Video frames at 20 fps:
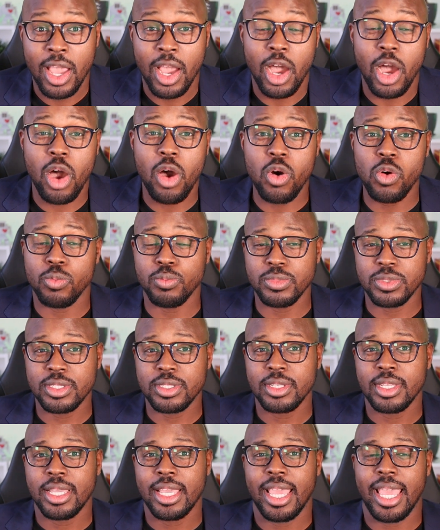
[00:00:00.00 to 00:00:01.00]

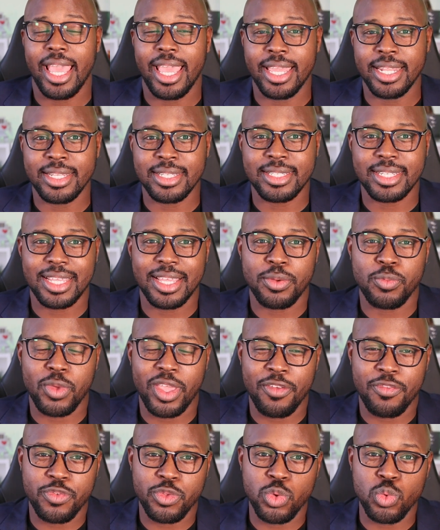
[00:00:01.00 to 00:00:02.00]
homes. And
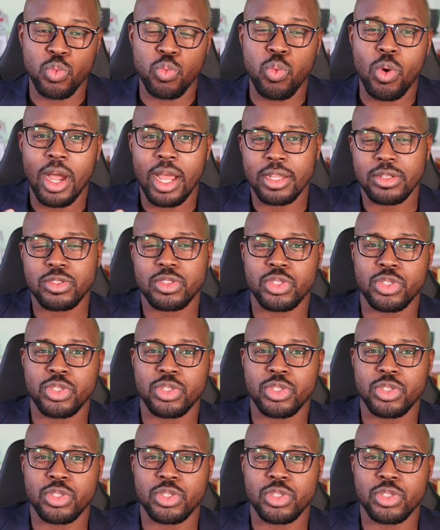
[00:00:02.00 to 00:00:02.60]
if you want